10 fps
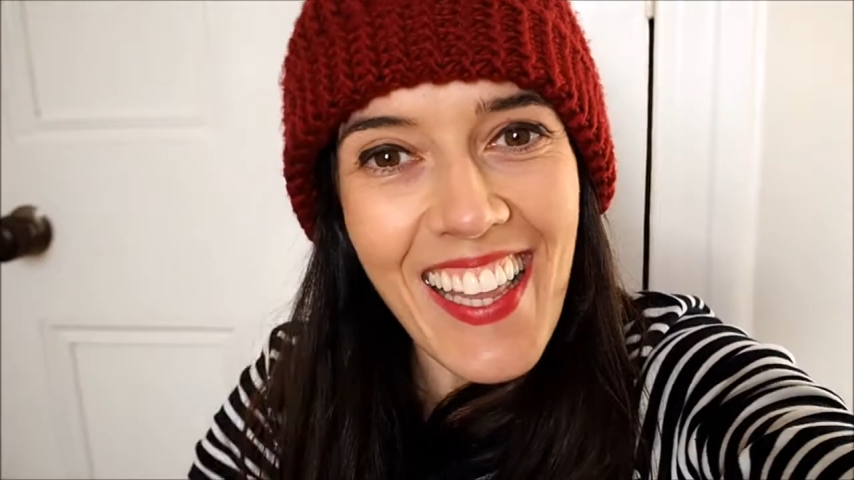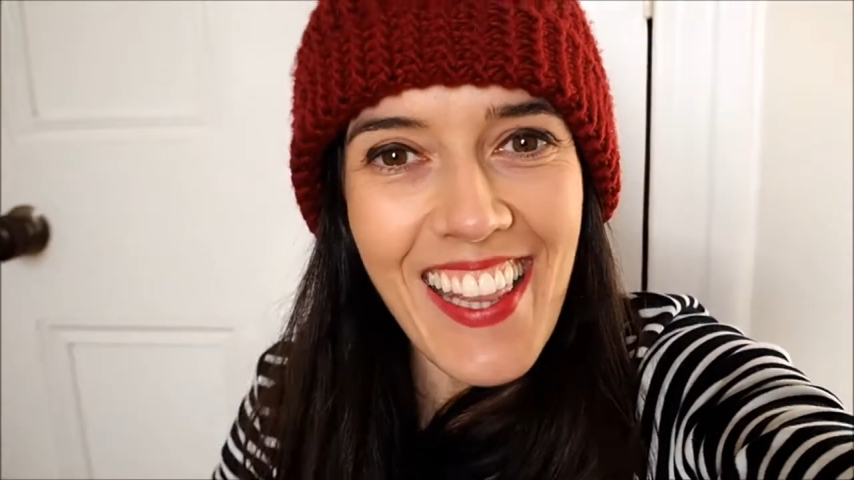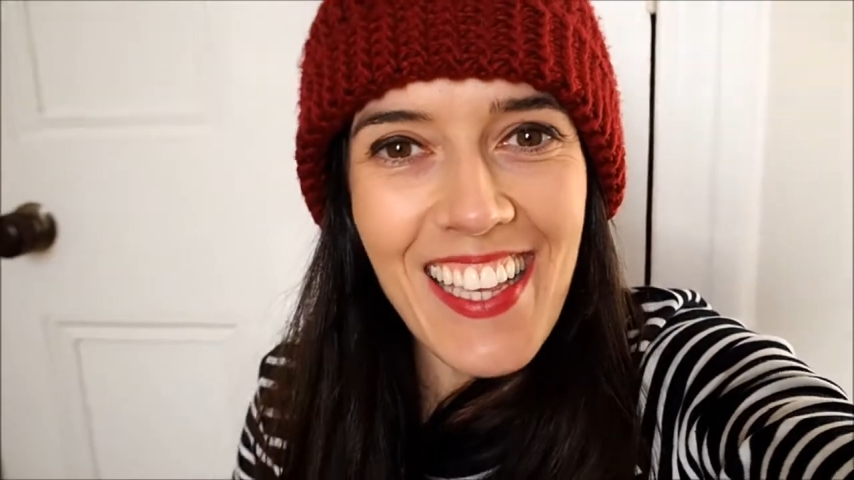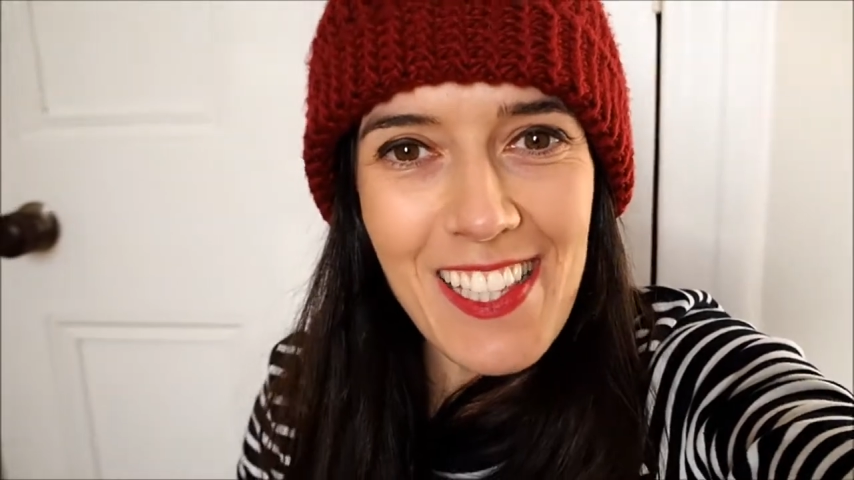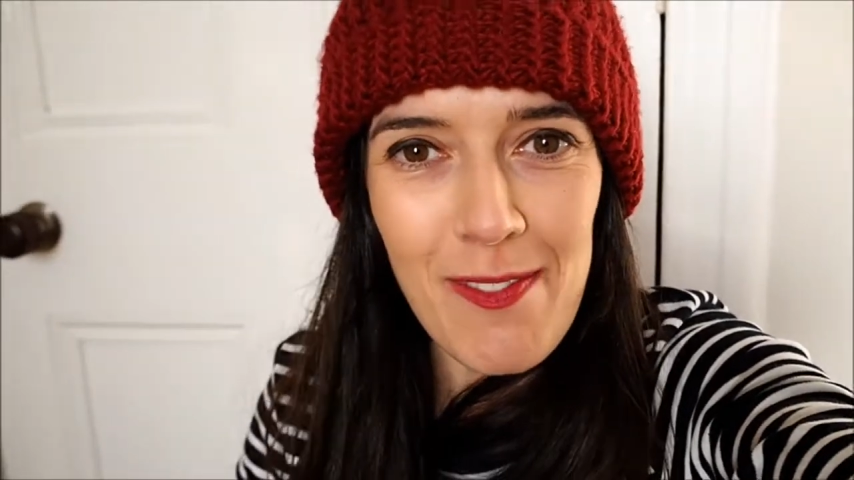
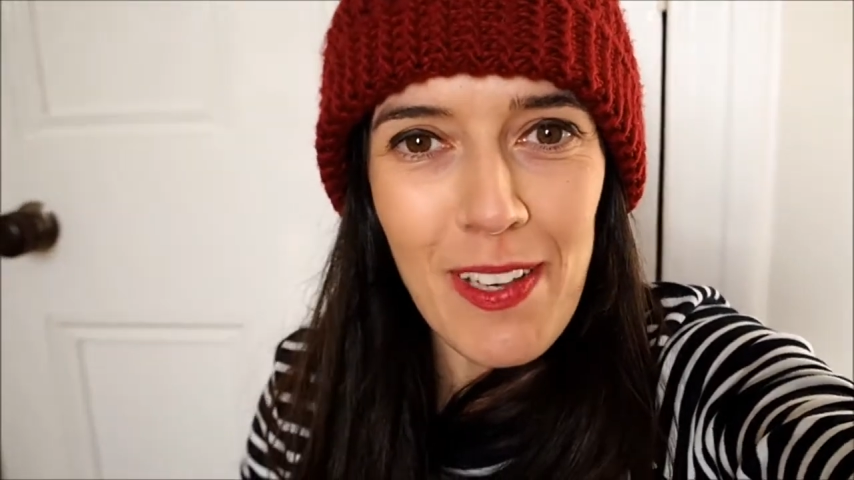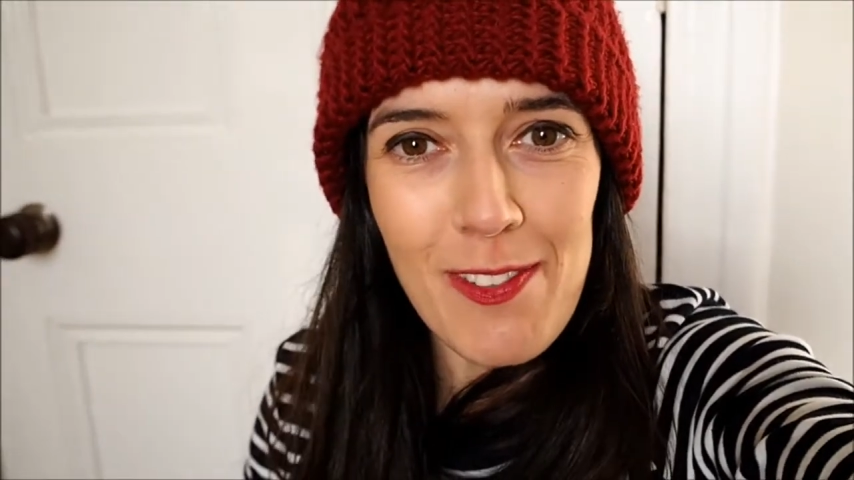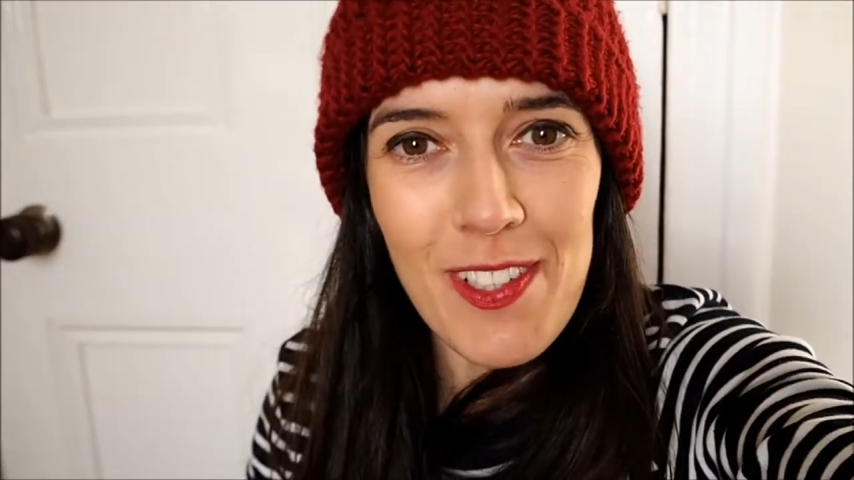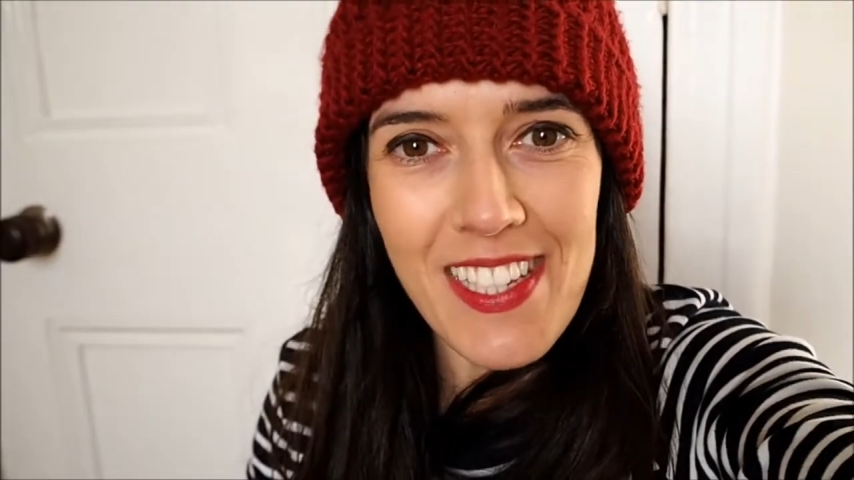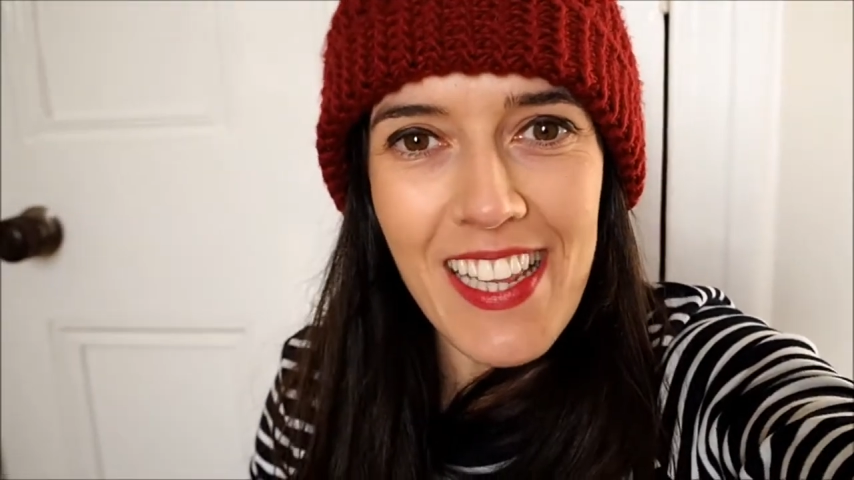thank you so much
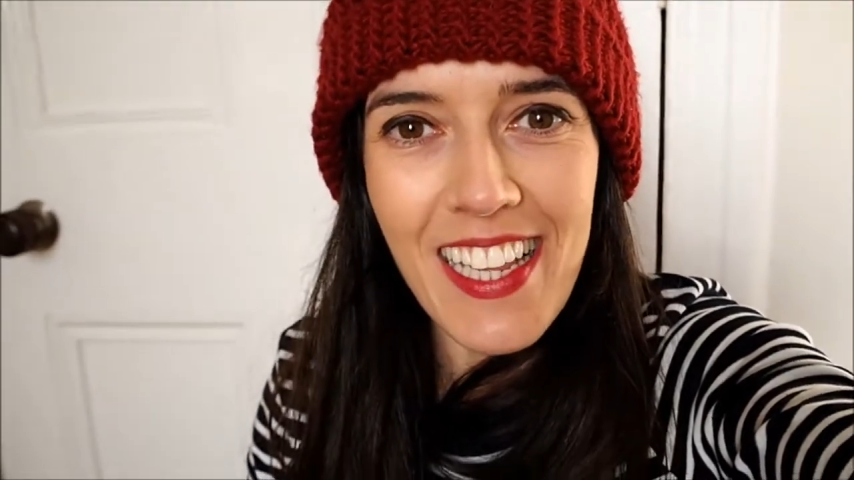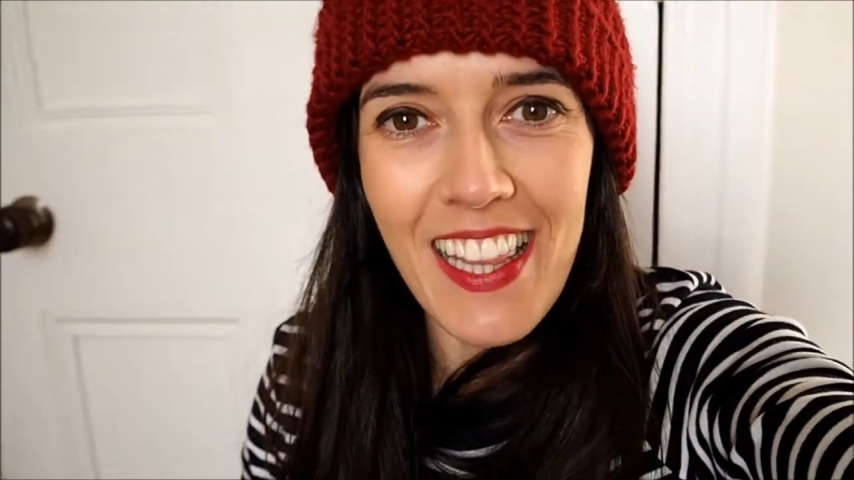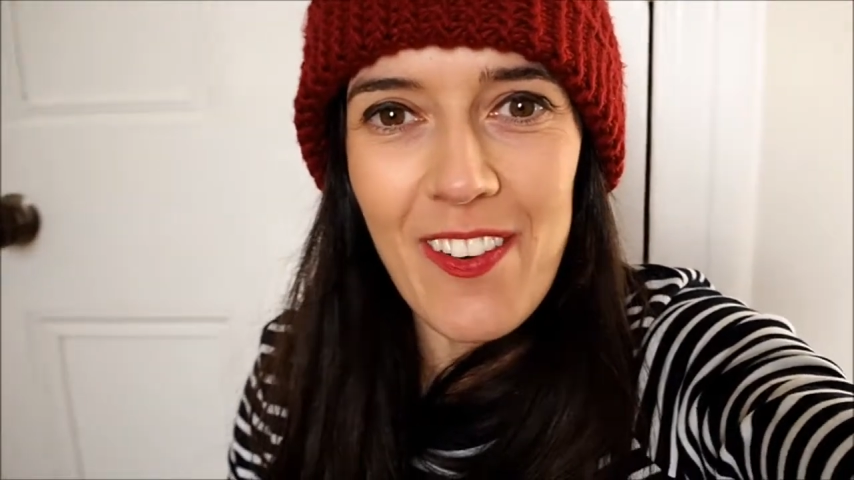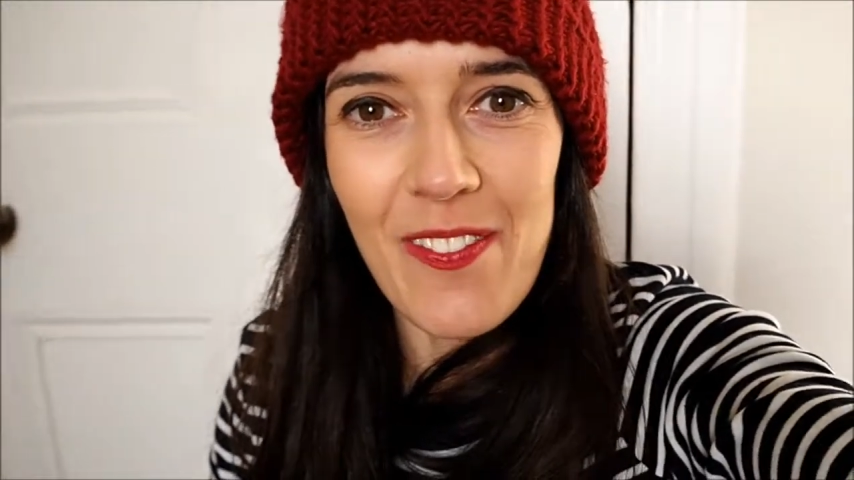for sending them.